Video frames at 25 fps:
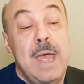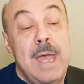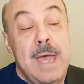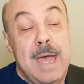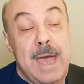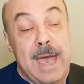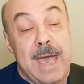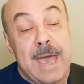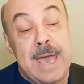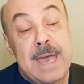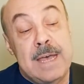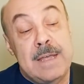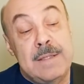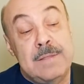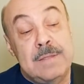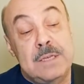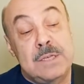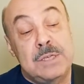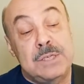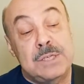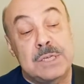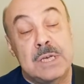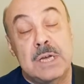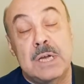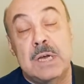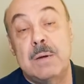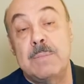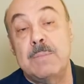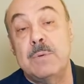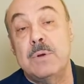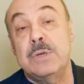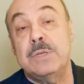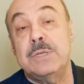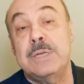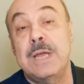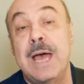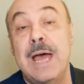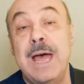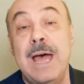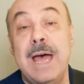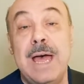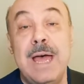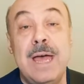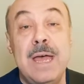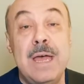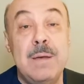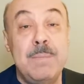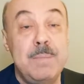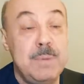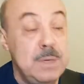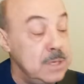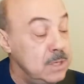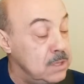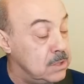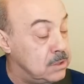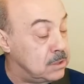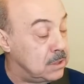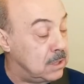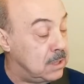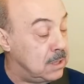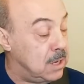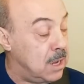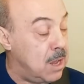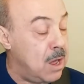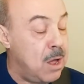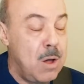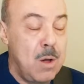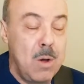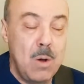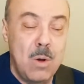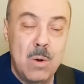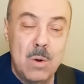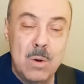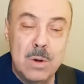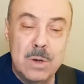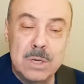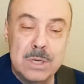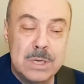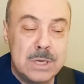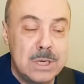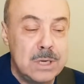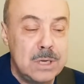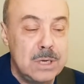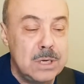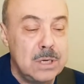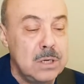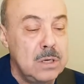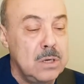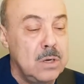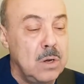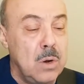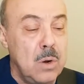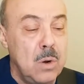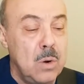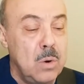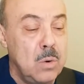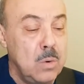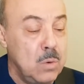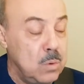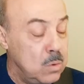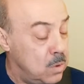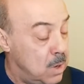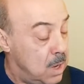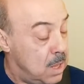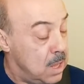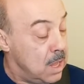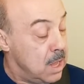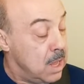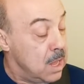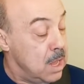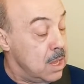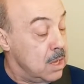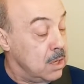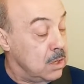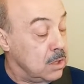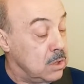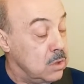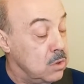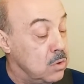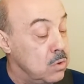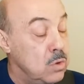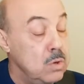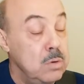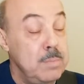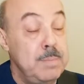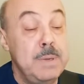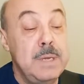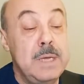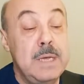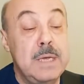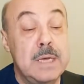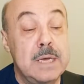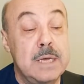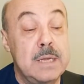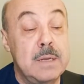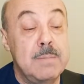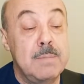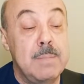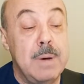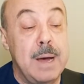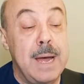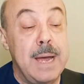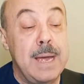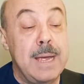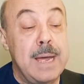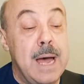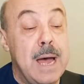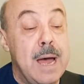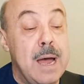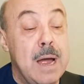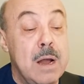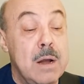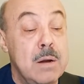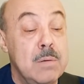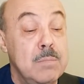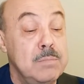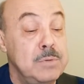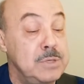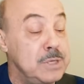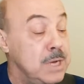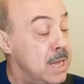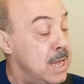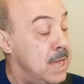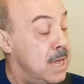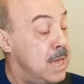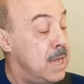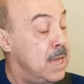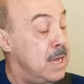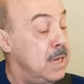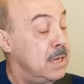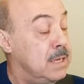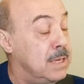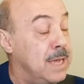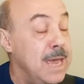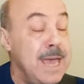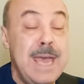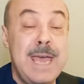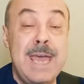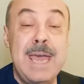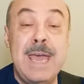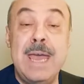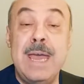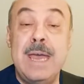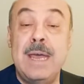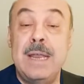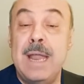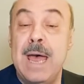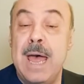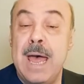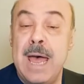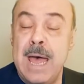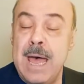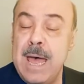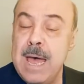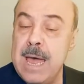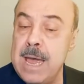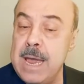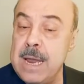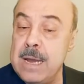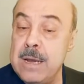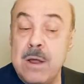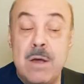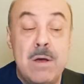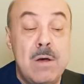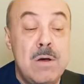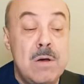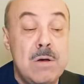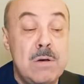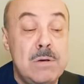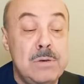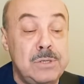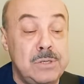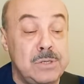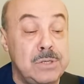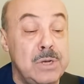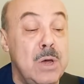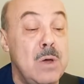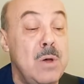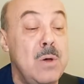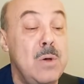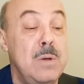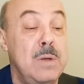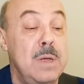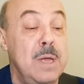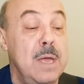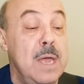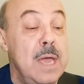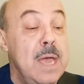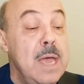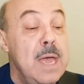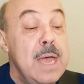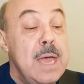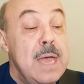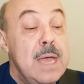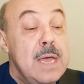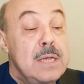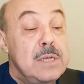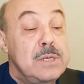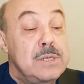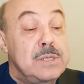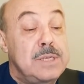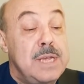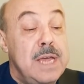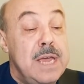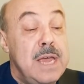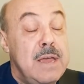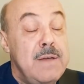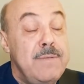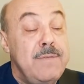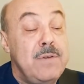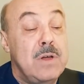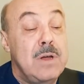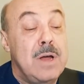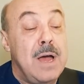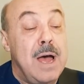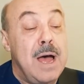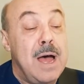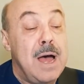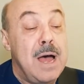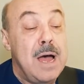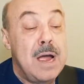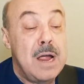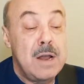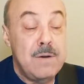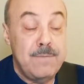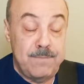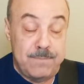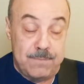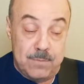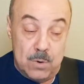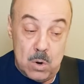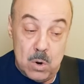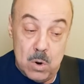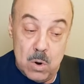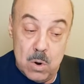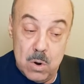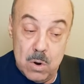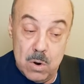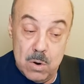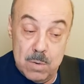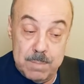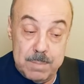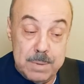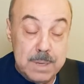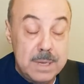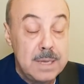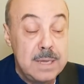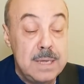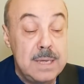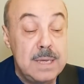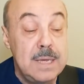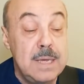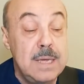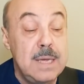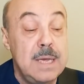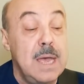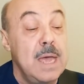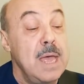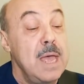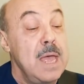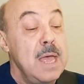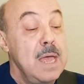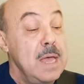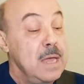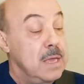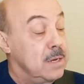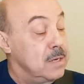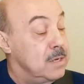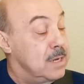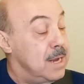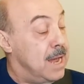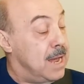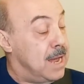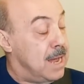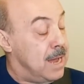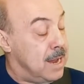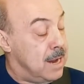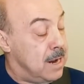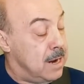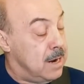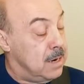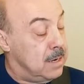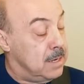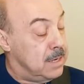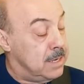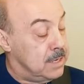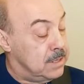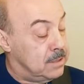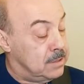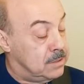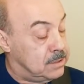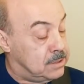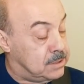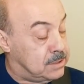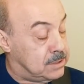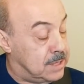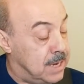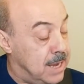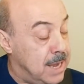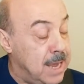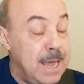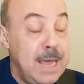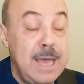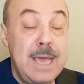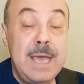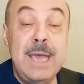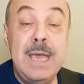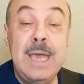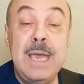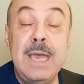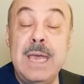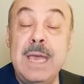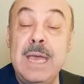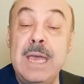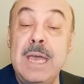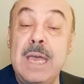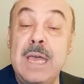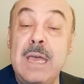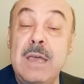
and the summertime is long ago, you'll be in my arms again, I know. So save your heart for me, darling, save.